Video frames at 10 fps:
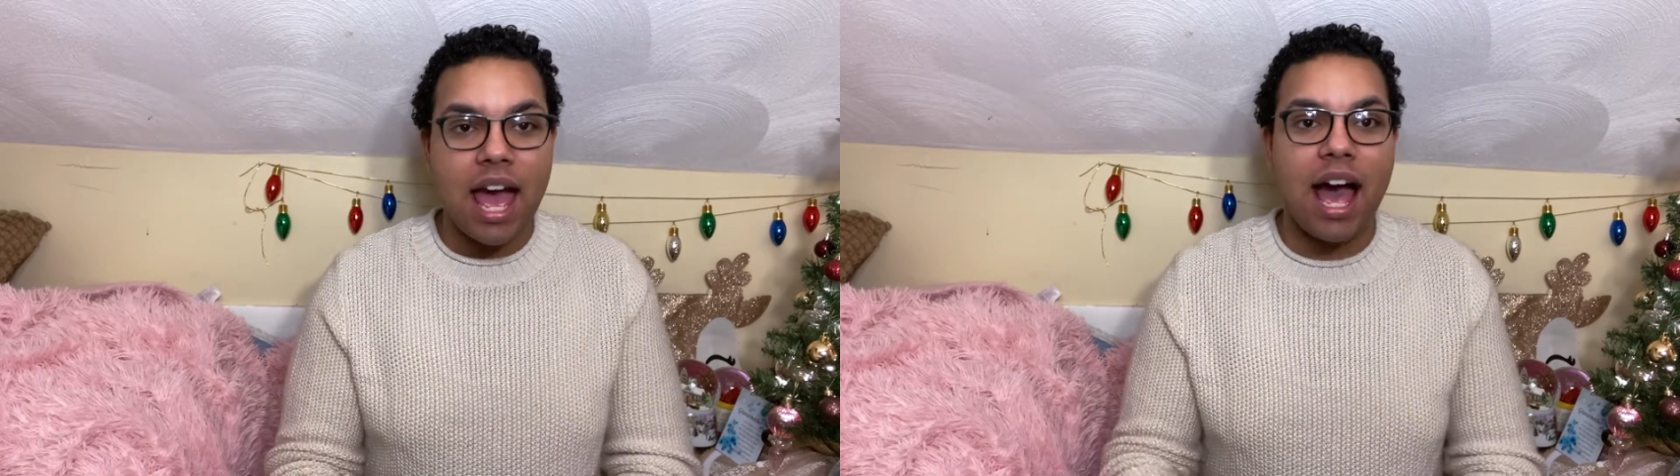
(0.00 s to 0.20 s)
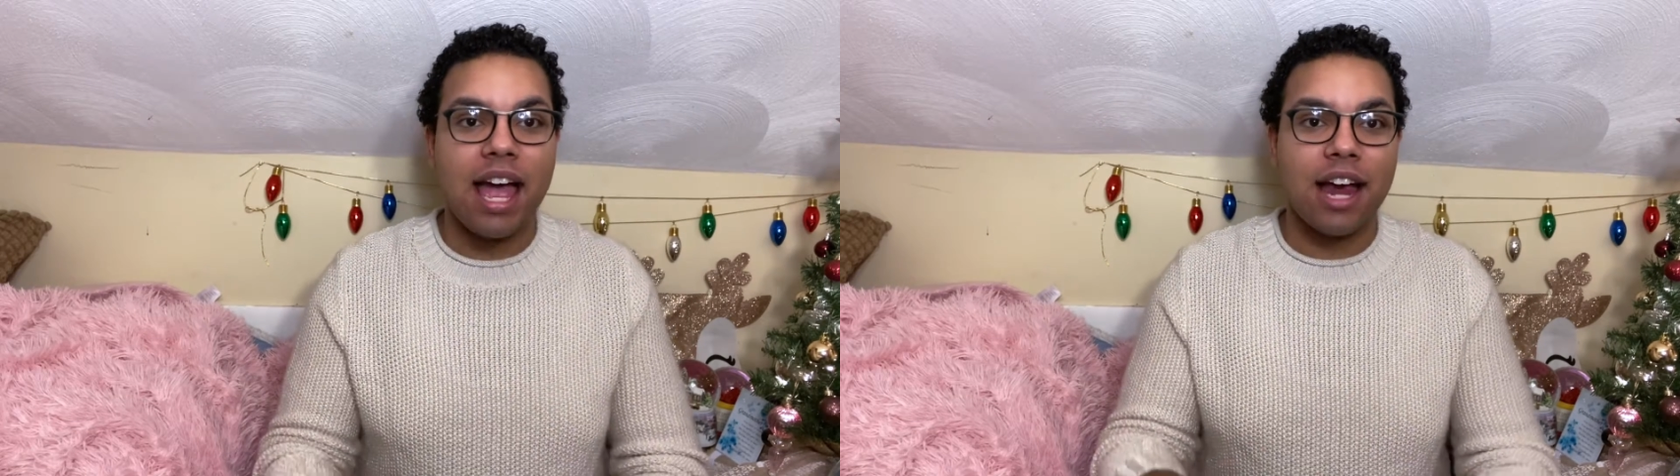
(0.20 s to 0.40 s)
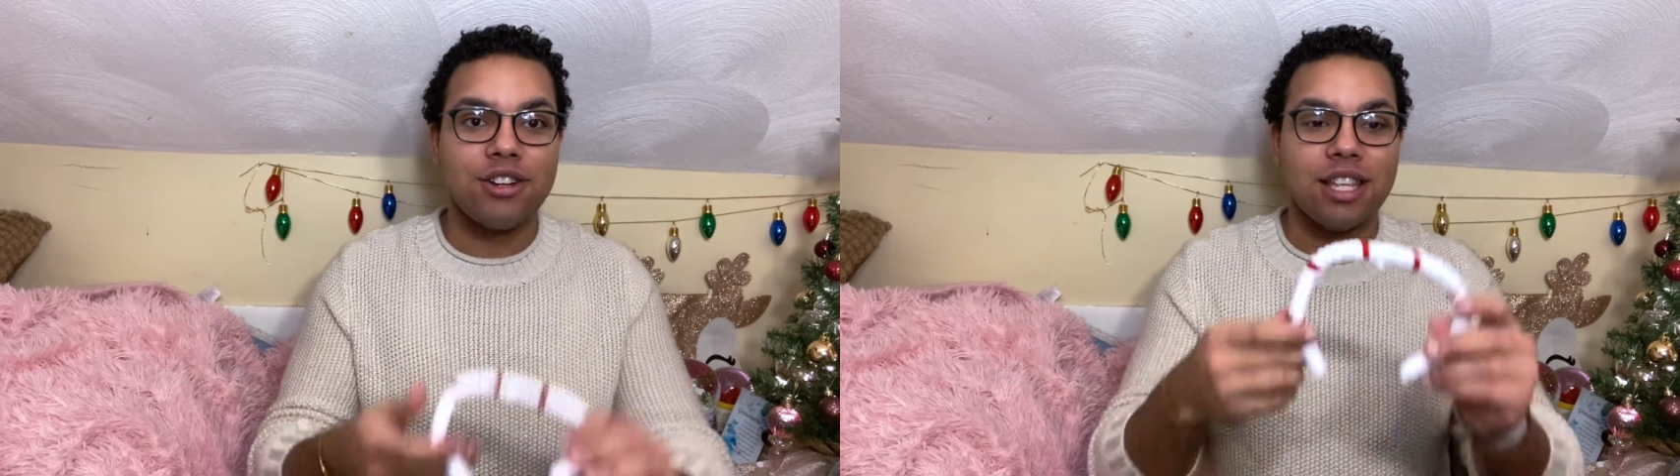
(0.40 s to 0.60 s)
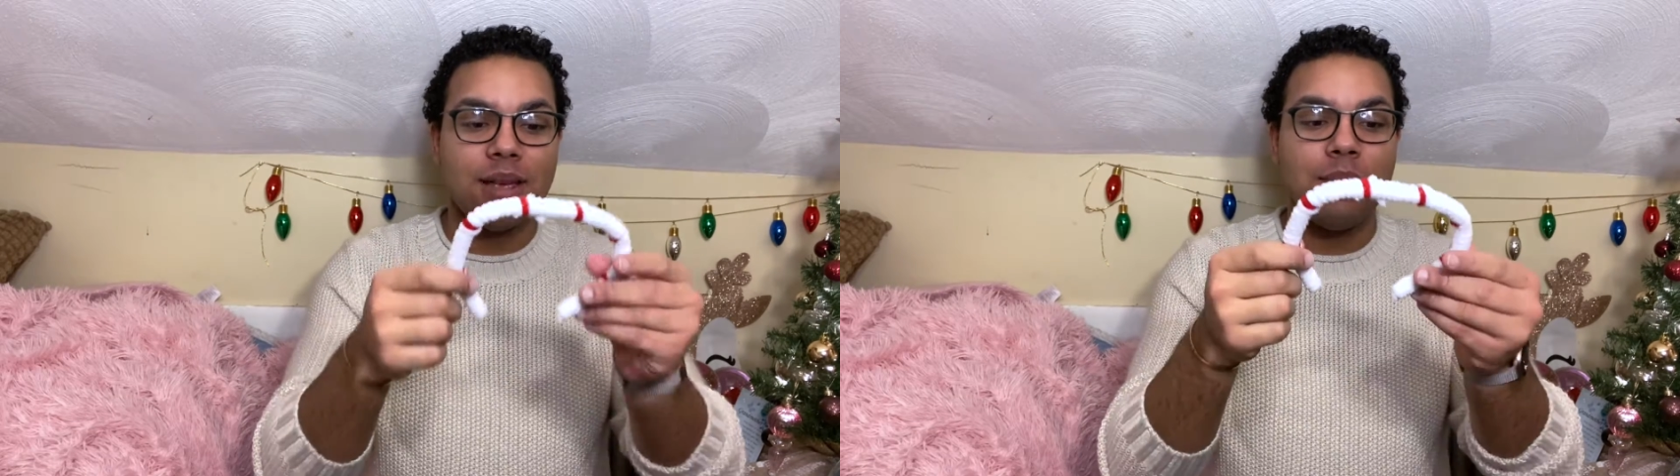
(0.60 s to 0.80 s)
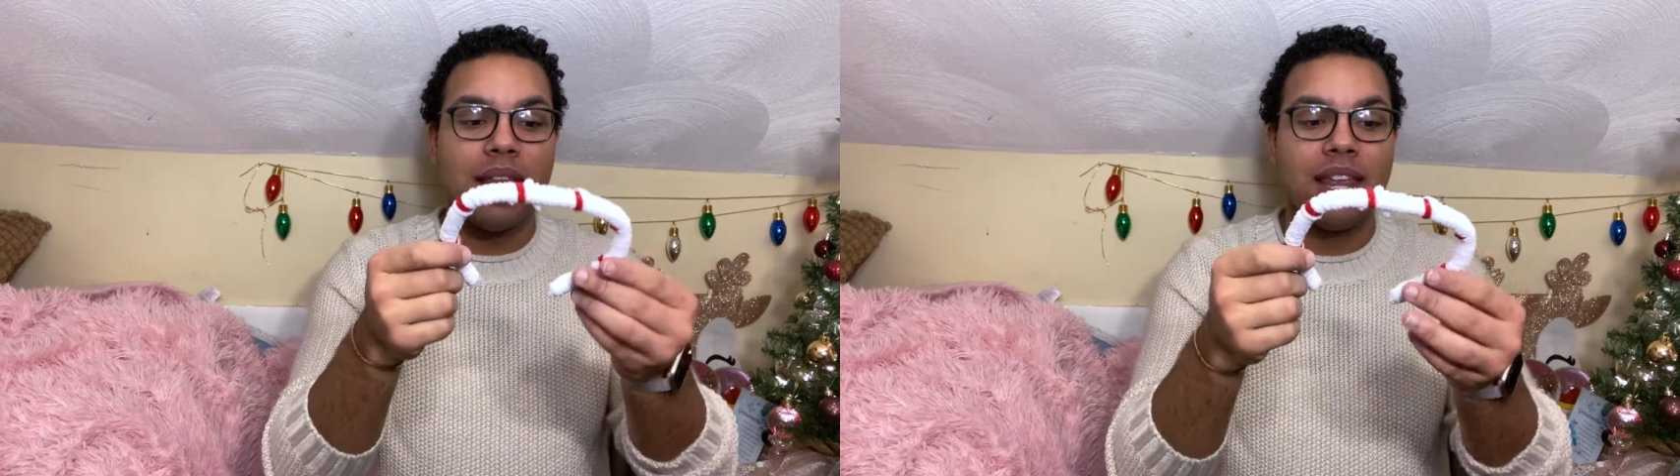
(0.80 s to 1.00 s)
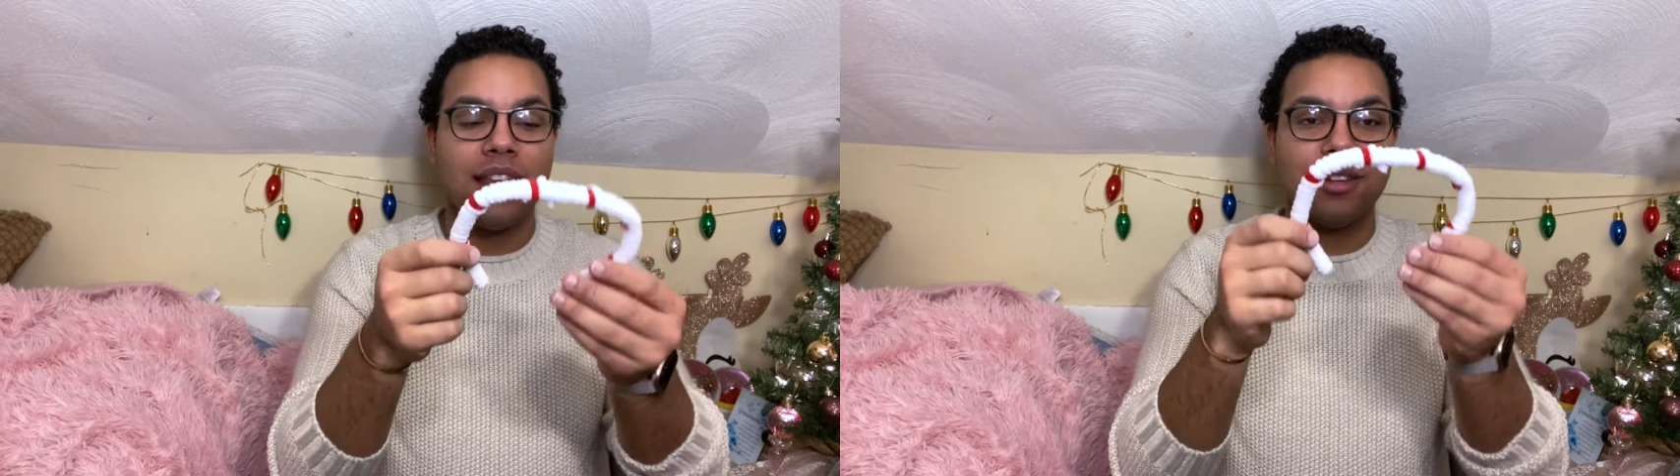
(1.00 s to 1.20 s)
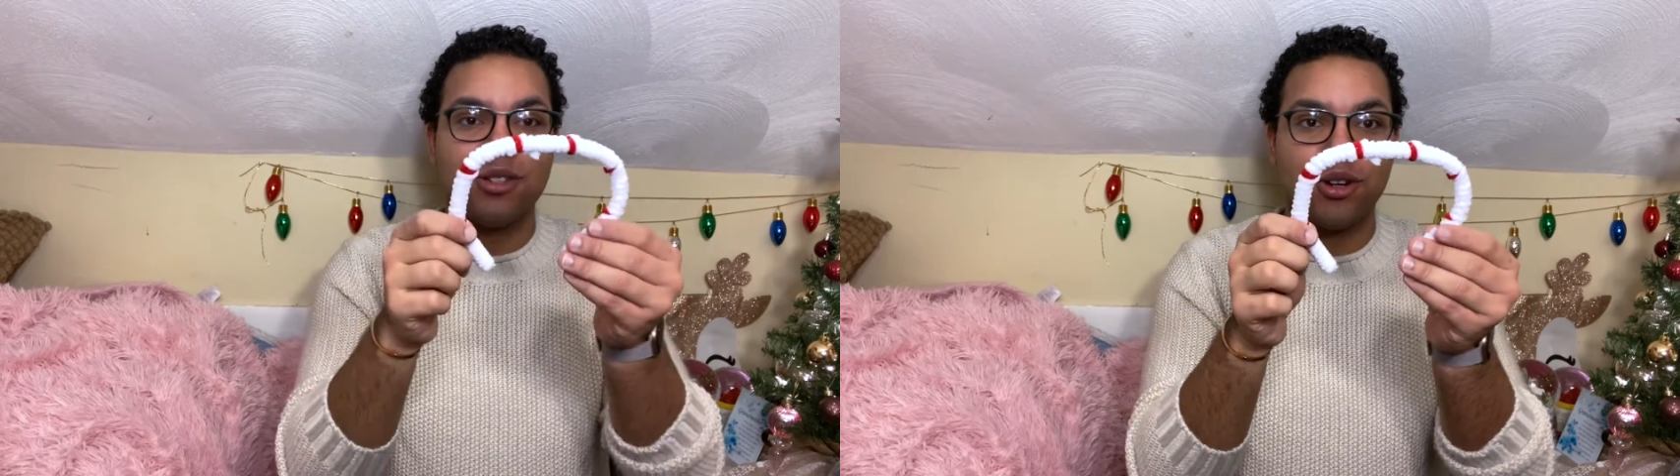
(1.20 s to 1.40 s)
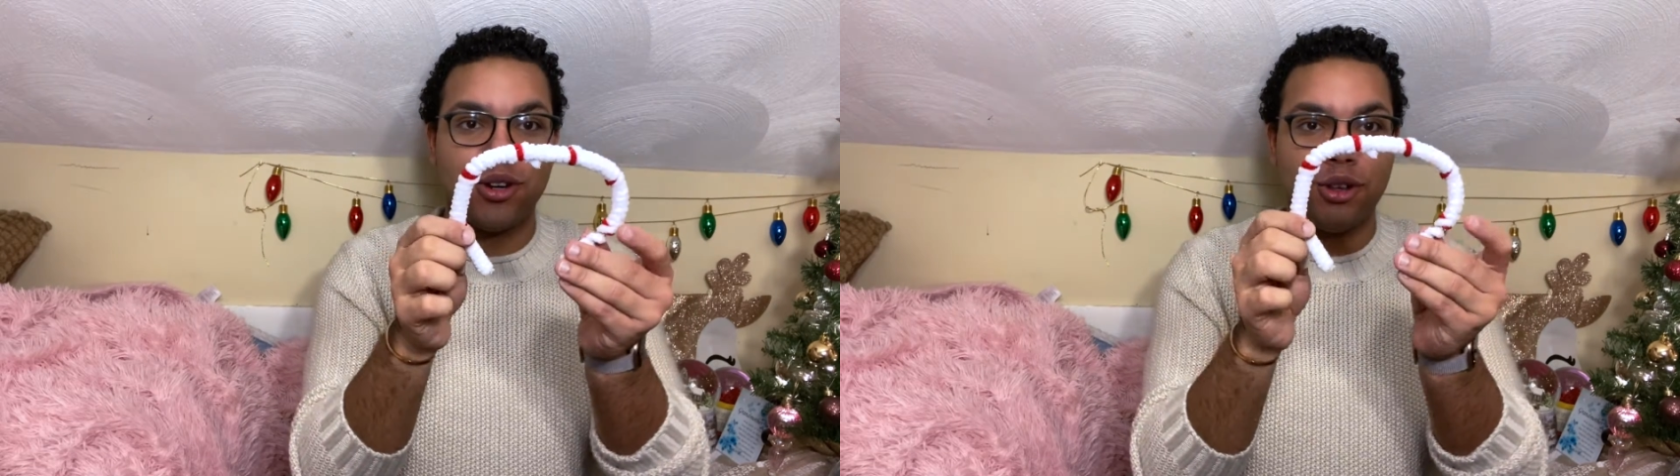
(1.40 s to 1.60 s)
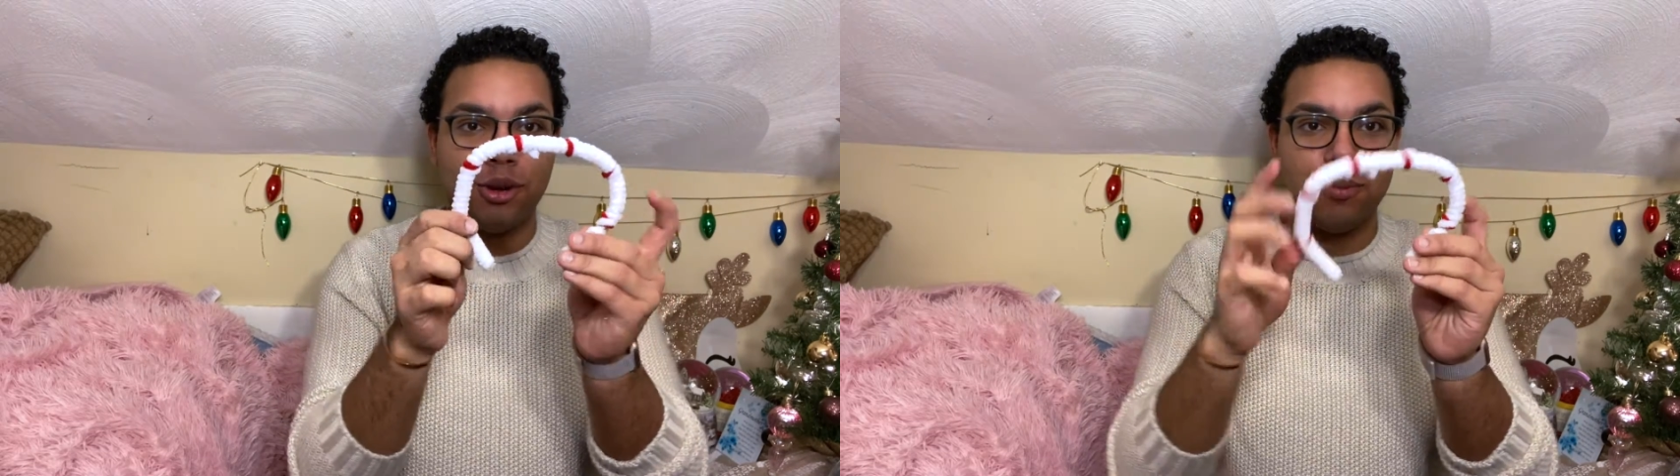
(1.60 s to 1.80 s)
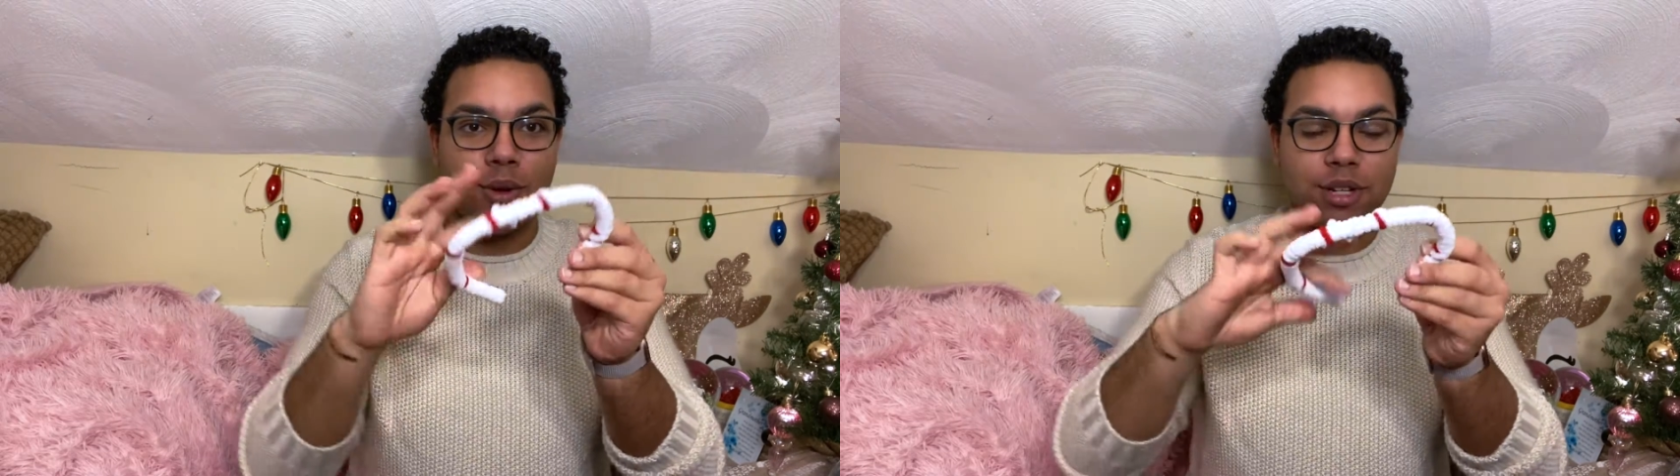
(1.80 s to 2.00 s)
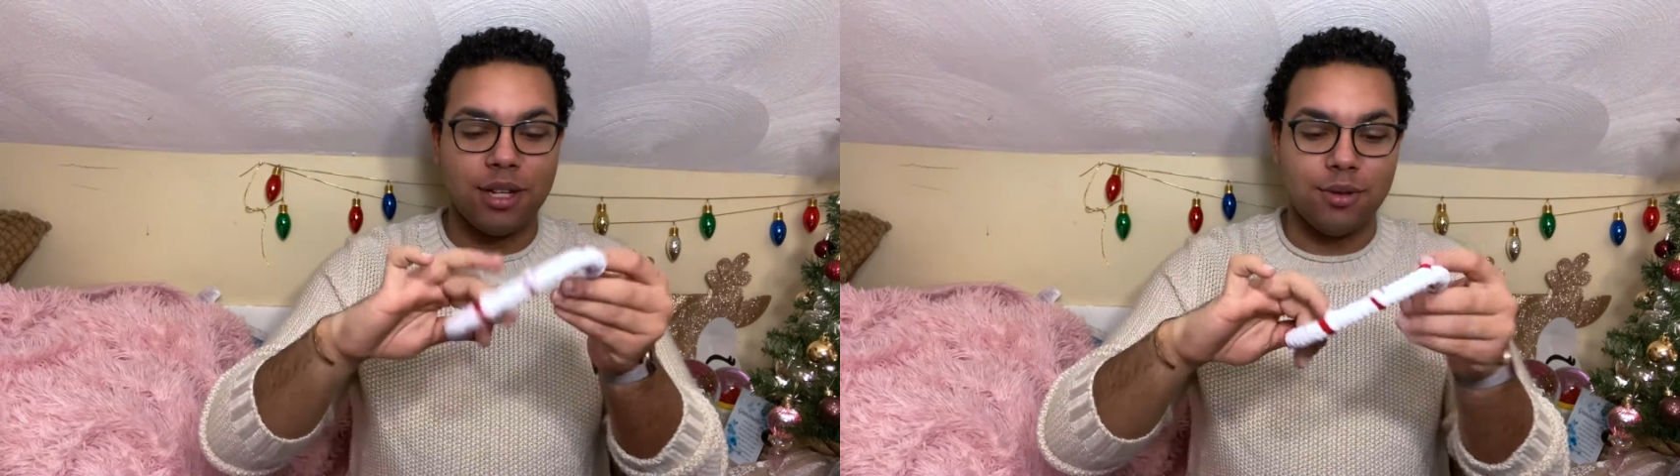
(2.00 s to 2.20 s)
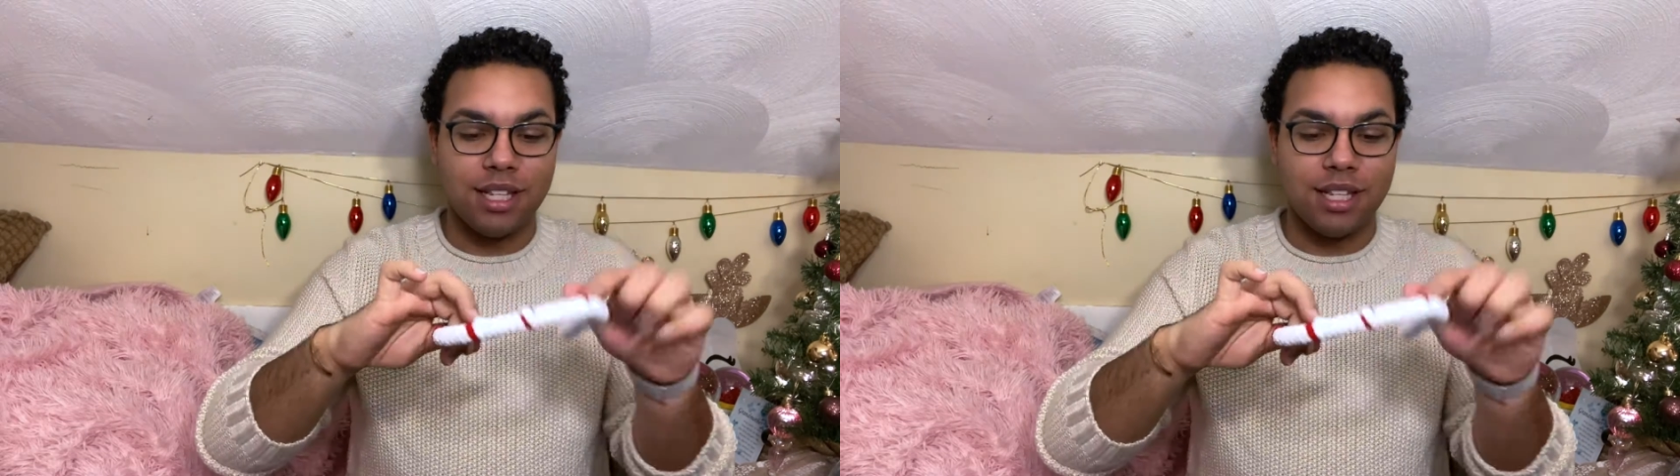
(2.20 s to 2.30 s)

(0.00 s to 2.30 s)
I actually made it in a circular motion.